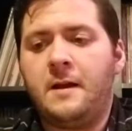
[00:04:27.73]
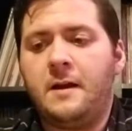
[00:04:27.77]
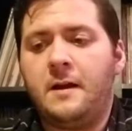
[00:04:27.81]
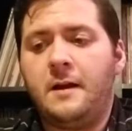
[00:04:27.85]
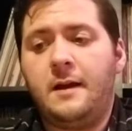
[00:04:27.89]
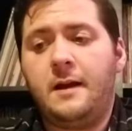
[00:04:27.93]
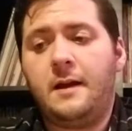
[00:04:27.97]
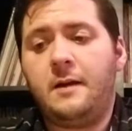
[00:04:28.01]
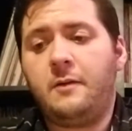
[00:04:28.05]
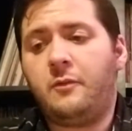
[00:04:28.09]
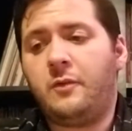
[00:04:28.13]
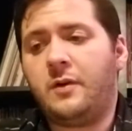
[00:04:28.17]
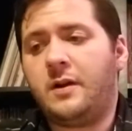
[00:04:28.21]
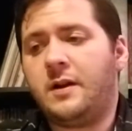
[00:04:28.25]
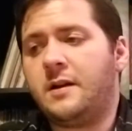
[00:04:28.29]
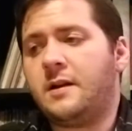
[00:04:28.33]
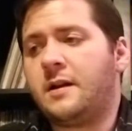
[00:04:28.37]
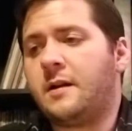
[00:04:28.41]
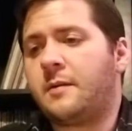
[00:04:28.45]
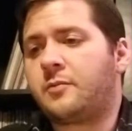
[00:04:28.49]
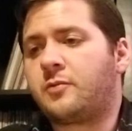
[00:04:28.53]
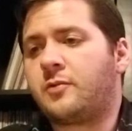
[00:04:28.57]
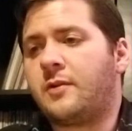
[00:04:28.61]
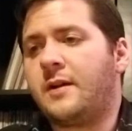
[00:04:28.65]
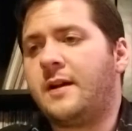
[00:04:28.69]
And when an
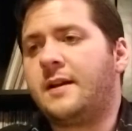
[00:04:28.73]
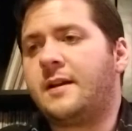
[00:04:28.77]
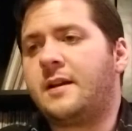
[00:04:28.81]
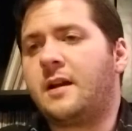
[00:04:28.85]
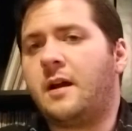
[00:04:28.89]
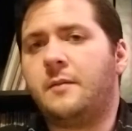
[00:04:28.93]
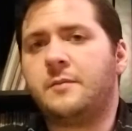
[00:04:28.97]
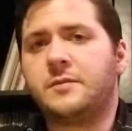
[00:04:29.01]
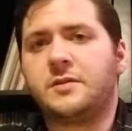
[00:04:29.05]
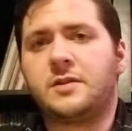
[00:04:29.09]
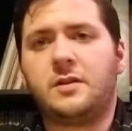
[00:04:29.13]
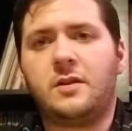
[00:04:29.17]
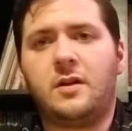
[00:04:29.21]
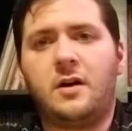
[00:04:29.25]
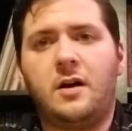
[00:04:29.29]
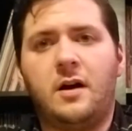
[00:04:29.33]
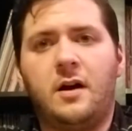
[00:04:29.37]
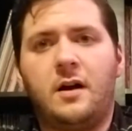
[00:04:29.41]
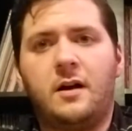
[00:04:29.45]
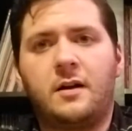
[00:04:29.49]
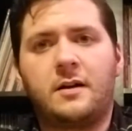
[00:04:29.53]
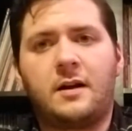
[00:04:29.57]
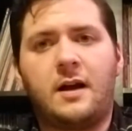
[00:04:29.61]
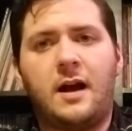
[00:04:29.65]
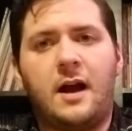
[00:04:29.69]
upgrade comes
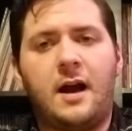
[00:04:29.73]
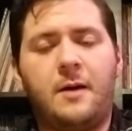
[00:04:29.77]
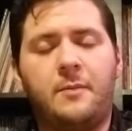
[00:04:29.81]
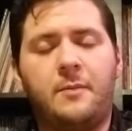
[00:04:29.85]
along, I'll